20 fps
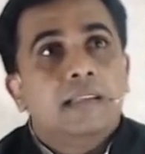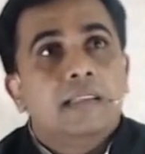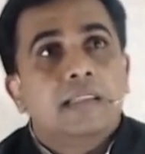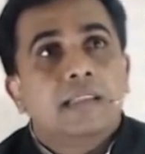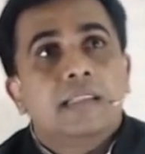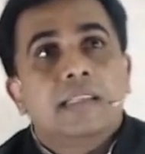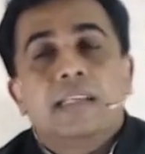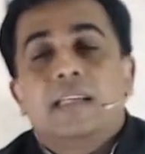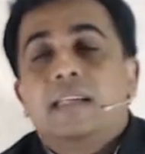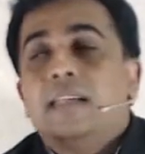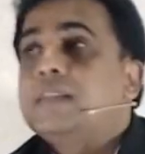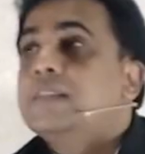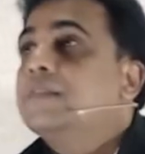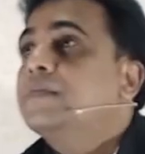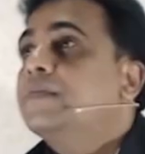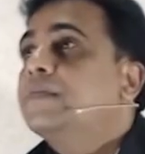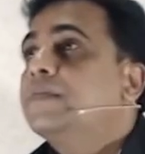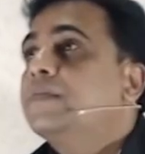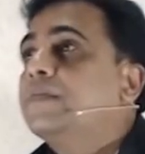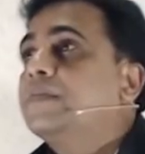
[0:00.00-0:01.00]
straight.
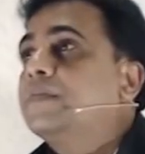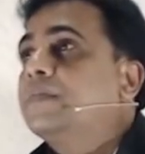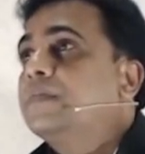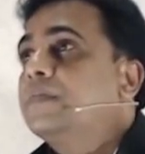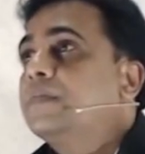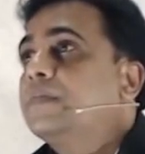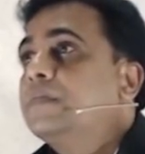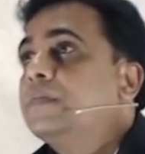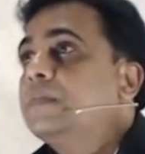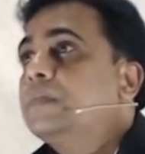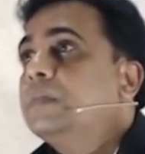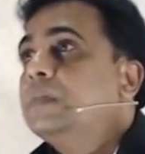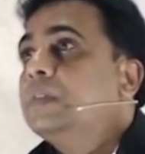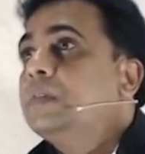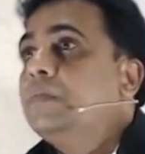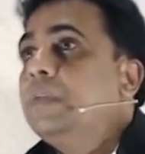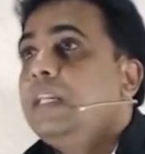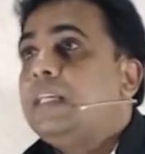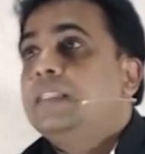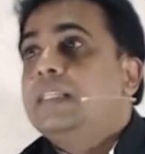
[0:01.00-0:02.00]

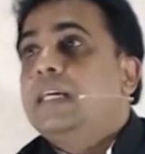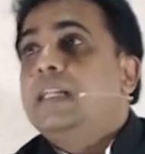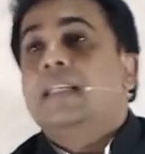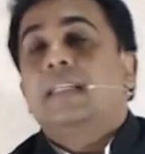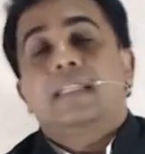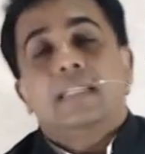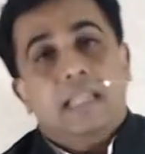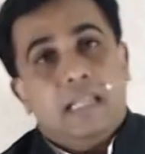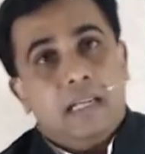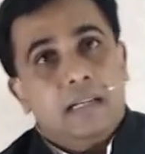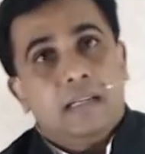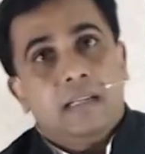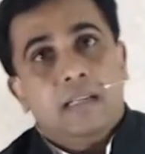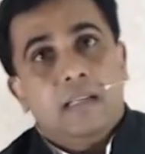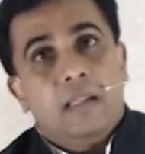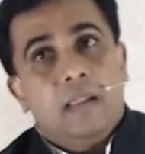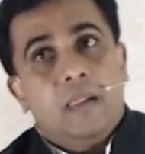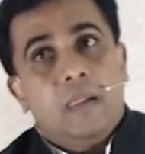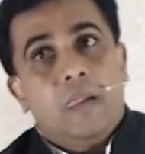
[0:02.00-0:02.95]
Please understand.